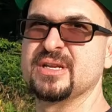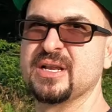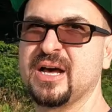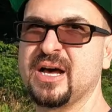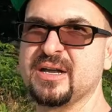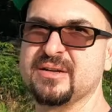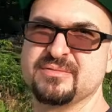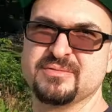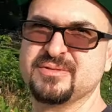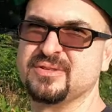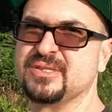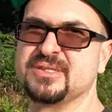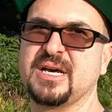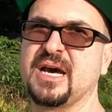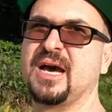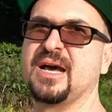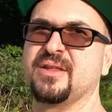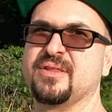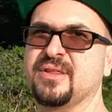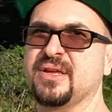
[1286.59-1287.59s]
not a
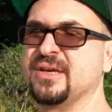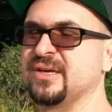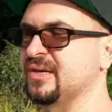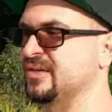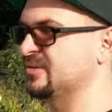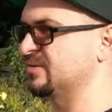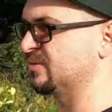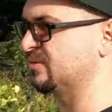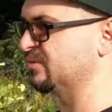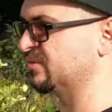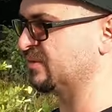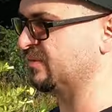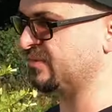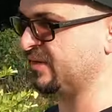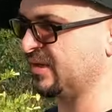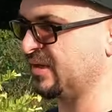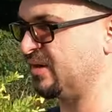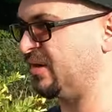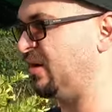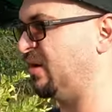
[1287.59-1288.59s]
Thai thing
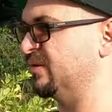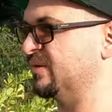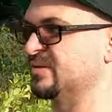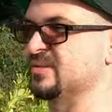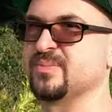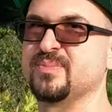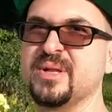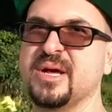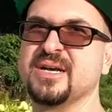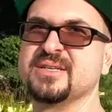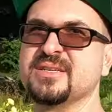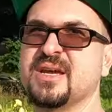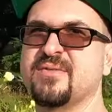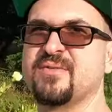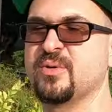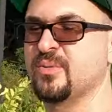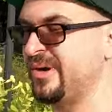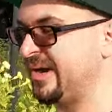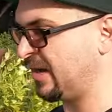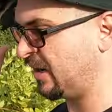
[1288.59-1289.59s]
exclusively at all, this applies
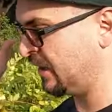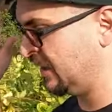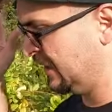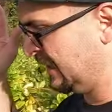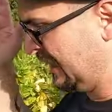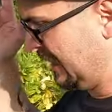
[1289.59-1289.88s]
everywhere,